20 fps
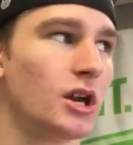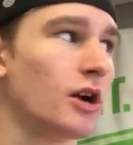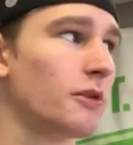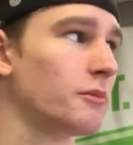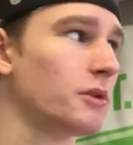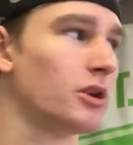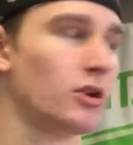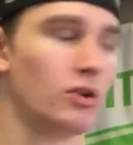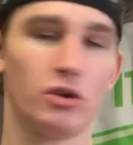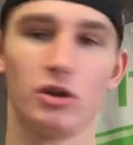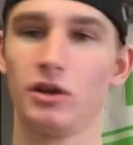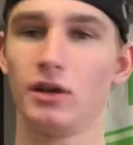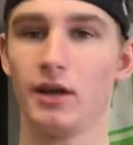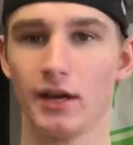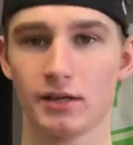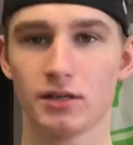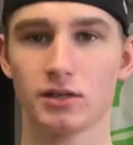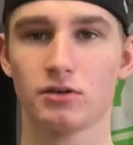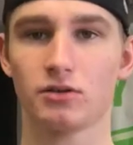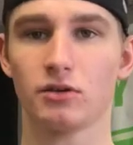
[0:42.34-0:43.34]
come here
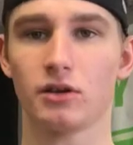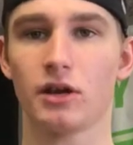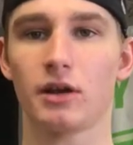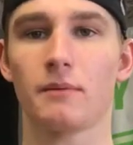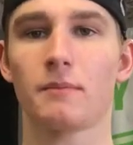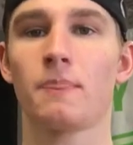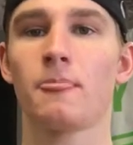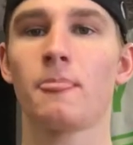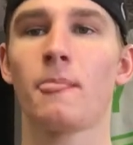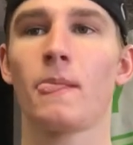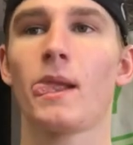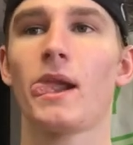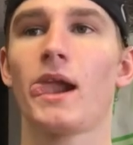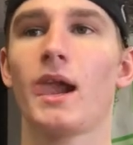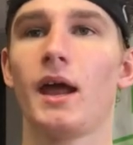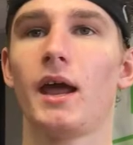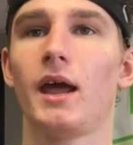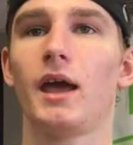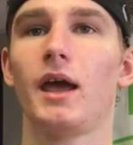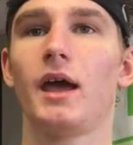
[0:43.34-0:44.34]
yesterday,
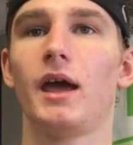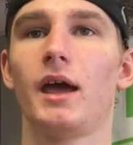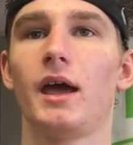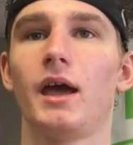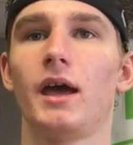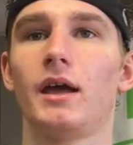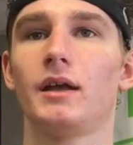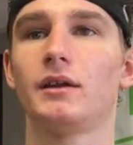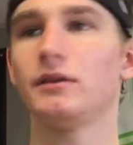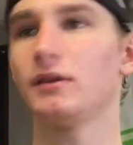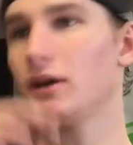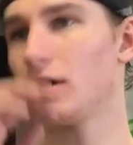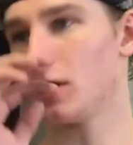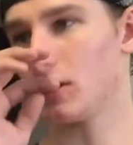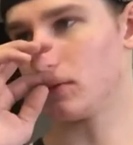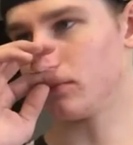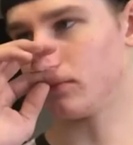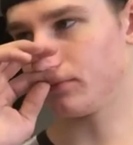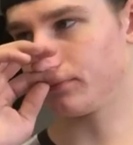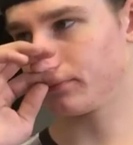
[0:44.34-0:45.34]
and
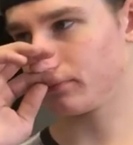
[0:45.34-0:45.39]
um,